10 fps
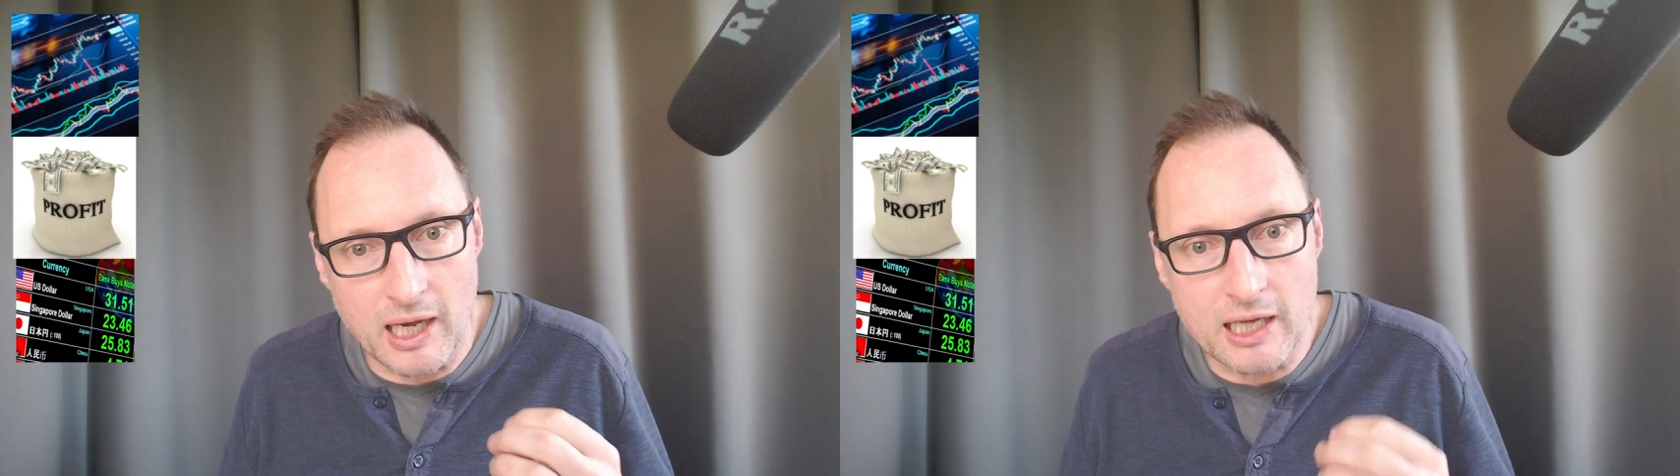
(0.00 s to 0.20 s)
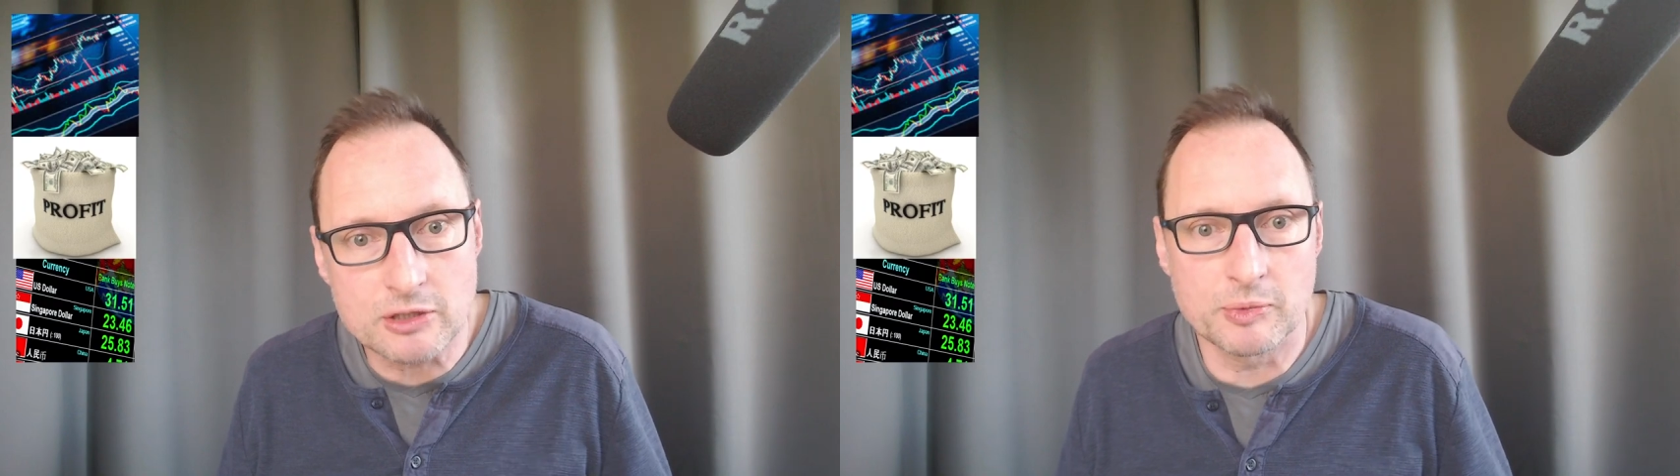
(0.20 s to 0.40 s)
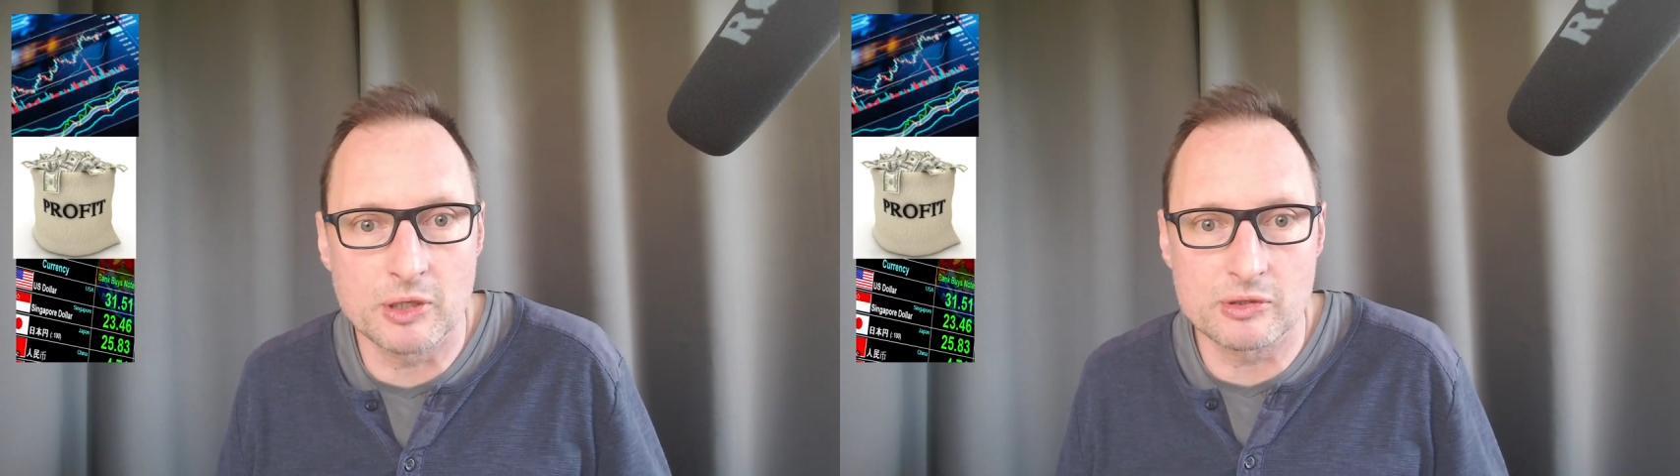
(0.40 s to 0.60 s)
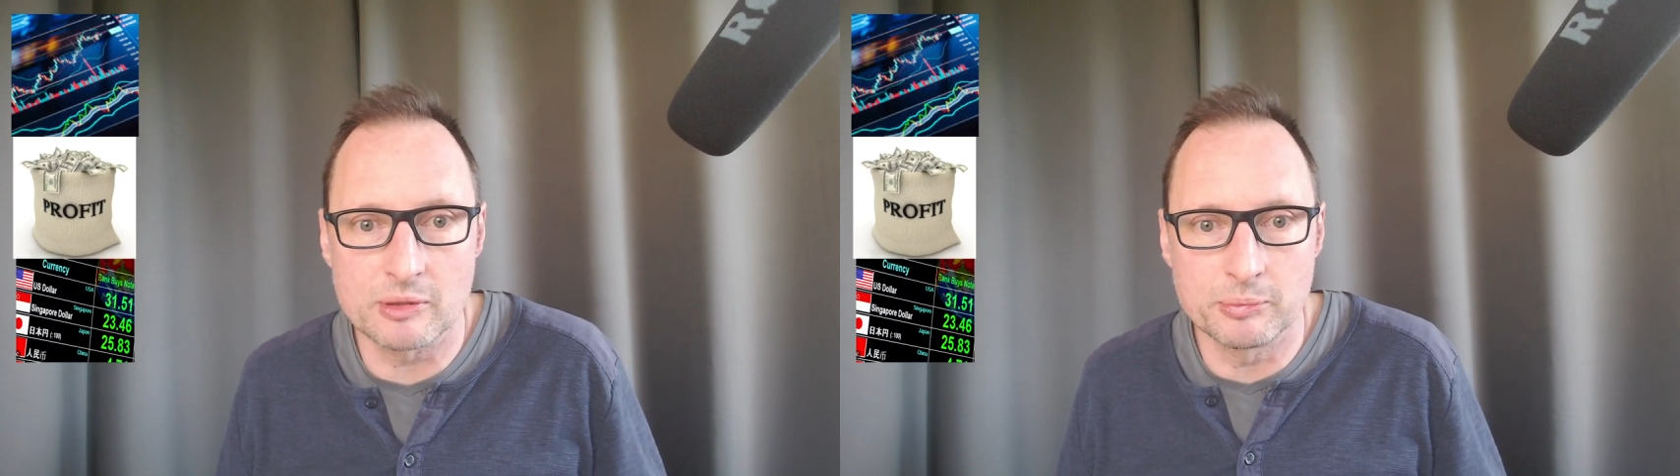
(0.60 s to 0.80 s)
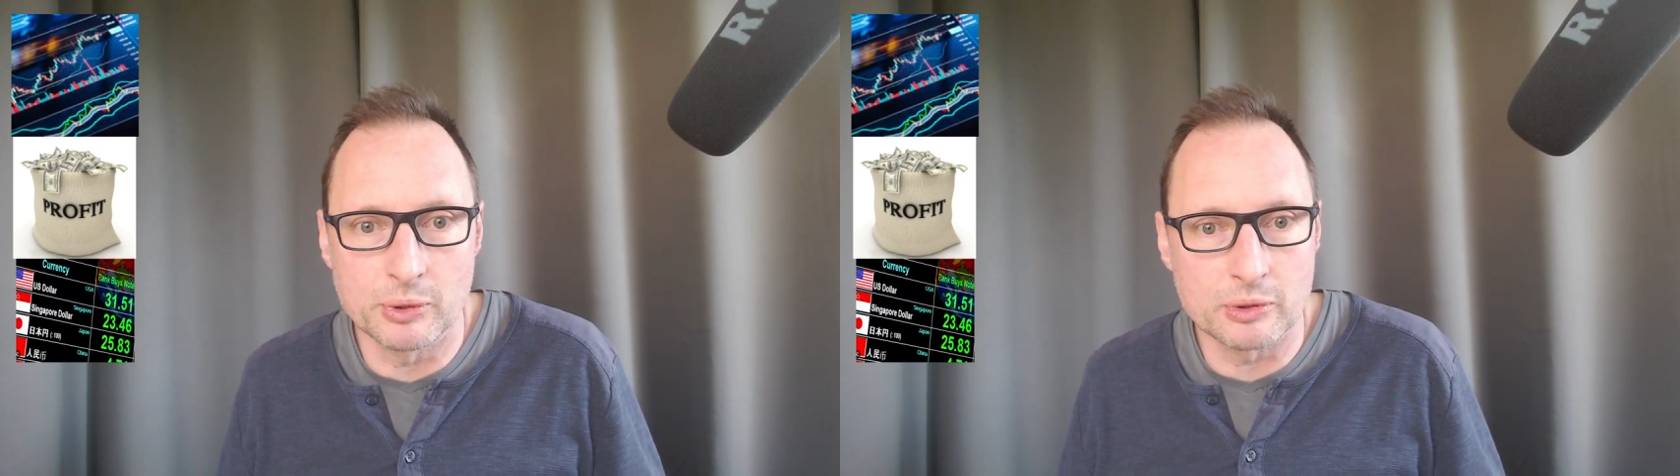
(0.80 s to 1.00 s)
utmost
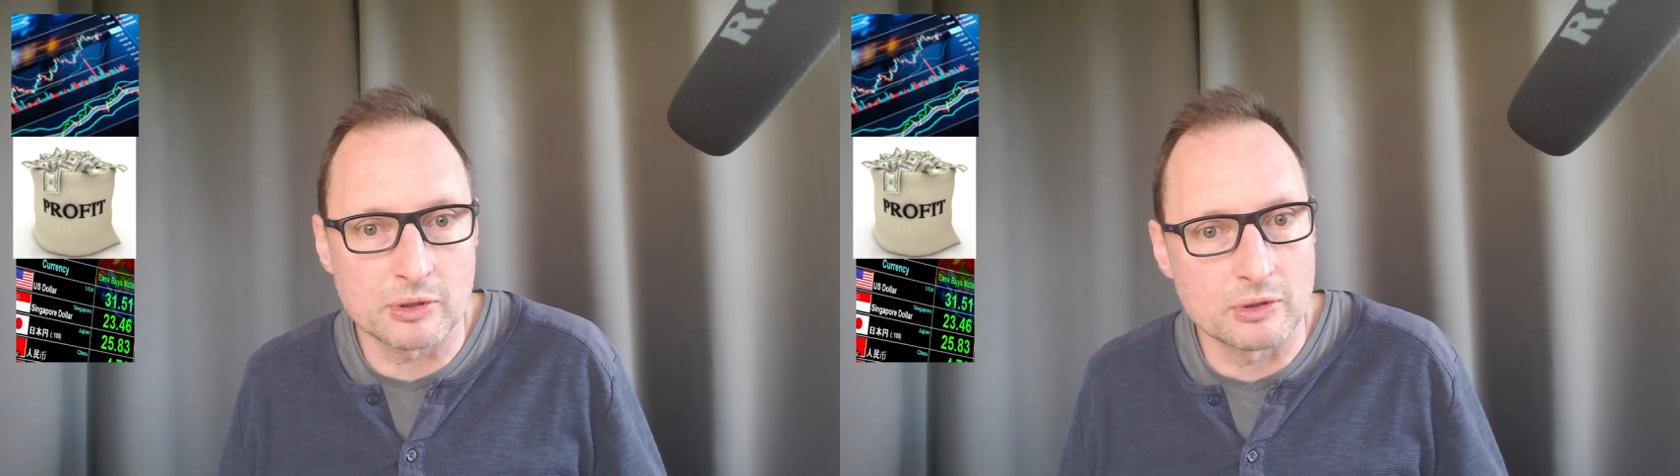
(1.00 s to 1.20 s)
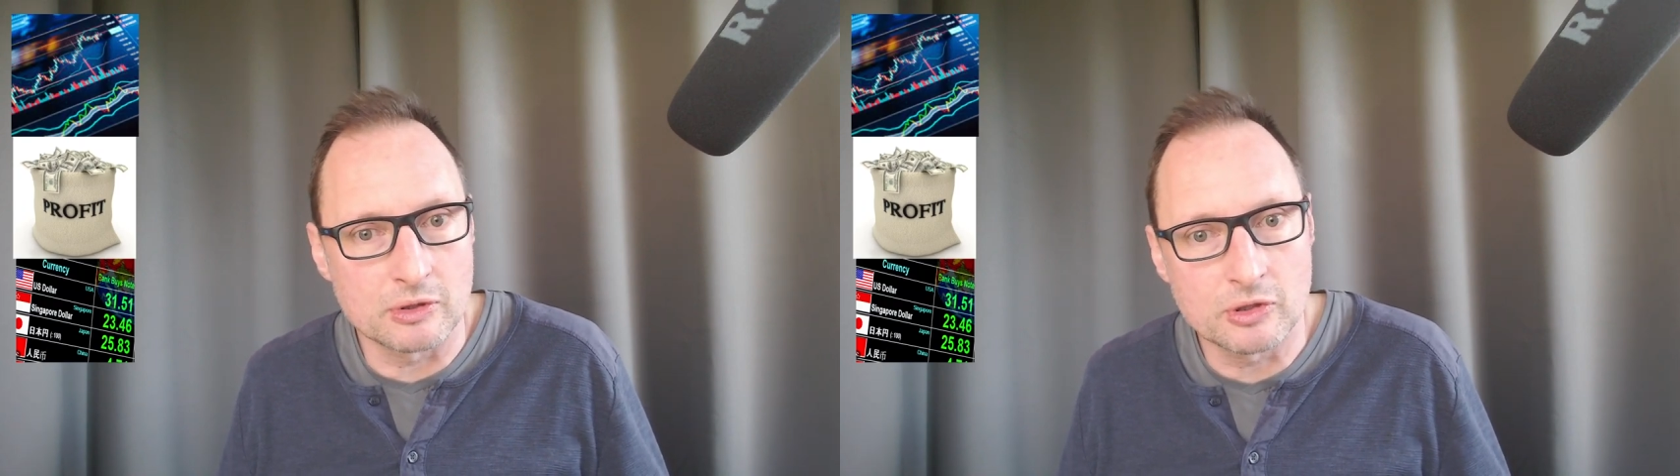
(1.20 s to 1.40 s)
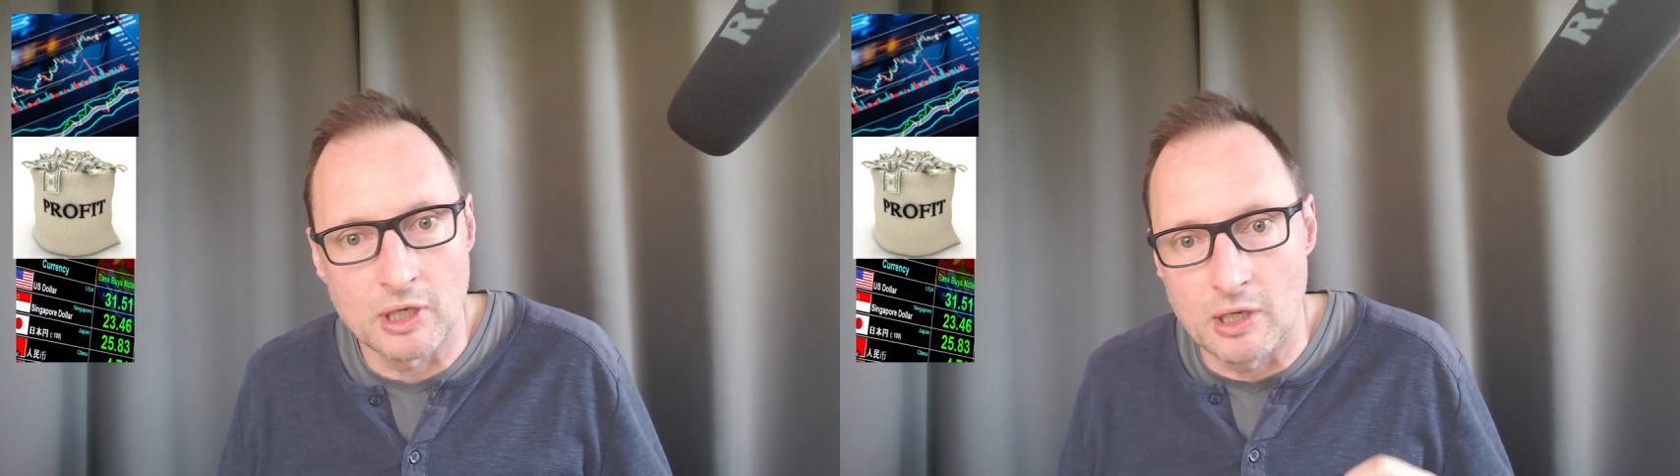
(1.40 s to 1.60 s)
importance,